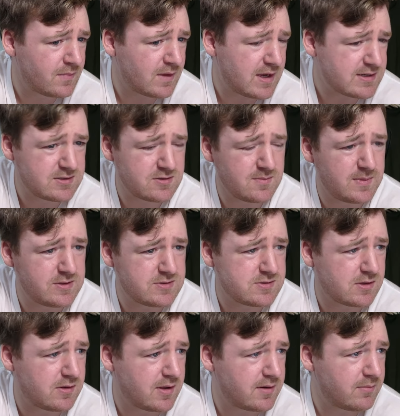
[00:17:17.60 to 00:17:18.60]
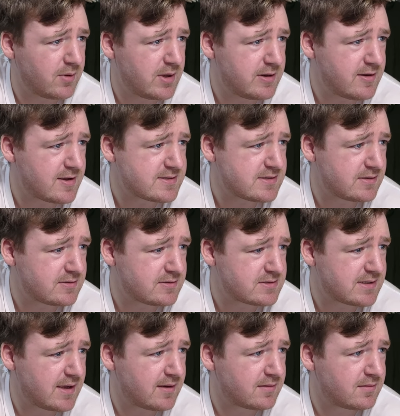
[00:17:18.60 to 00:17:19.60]
actually, I mean there's a lot of weight classes that are
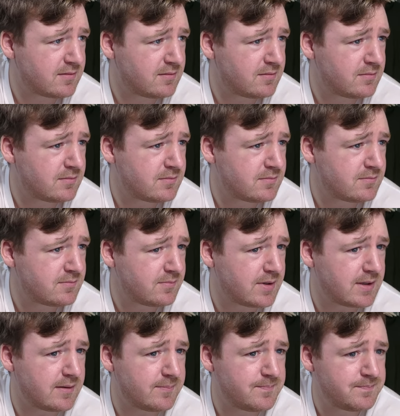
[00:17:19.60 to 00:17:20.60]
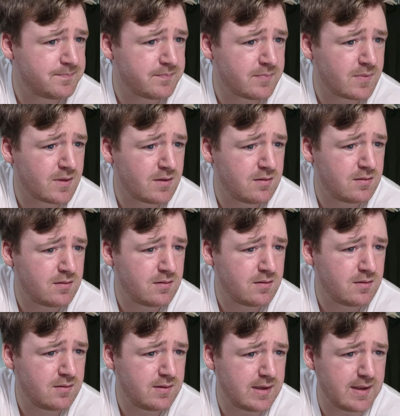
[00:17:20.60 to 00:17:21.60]
stacked, but
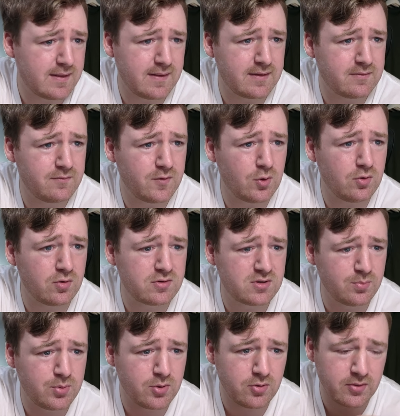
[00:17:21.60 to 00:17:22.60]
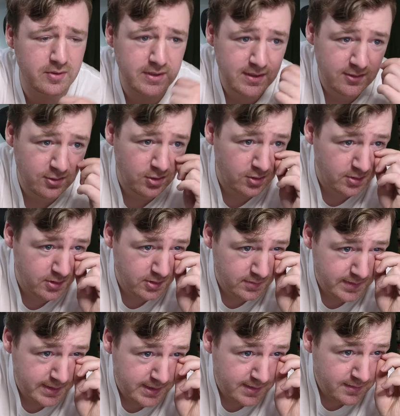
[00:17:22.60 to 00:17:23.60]
yeah, like Volk, Topuria,
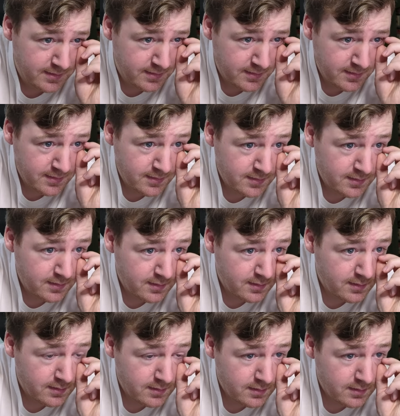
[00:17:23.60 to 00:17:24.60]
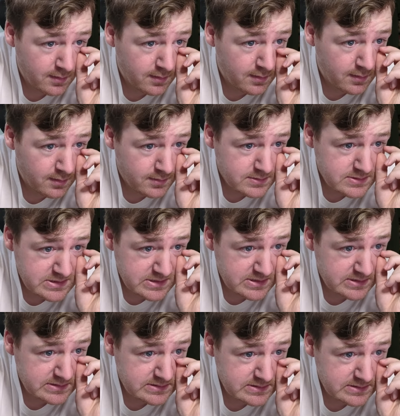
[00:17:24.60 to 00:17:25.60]
Holloway.
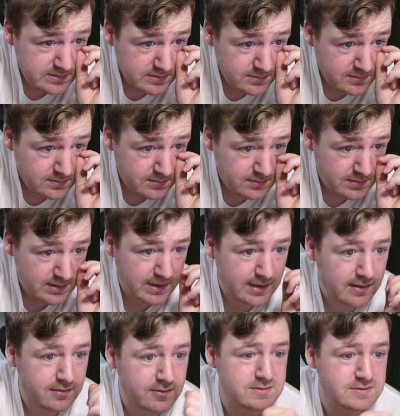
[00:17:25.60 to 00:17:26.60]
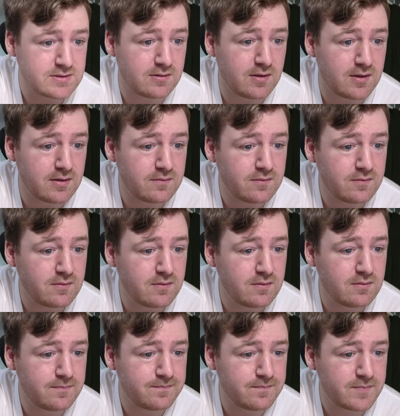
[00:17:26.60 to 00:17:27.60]
Jeez. Yeah, there's a lot of...
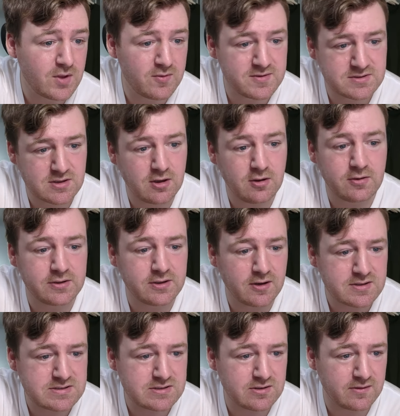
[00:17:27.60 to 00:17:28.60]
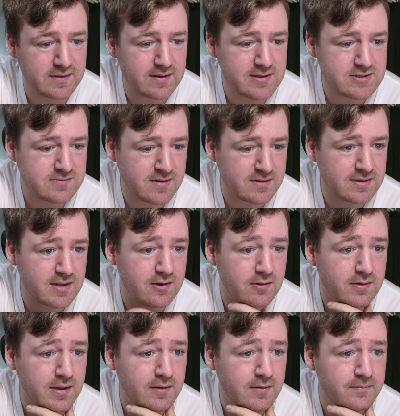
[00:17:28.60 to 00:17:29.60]
Oh, there's Kokatar's still there. He's ranked 10.
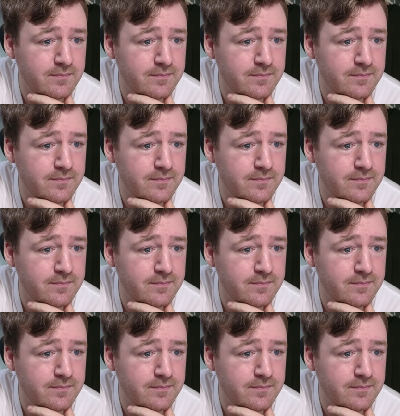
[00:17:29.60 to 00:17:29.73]
Okay.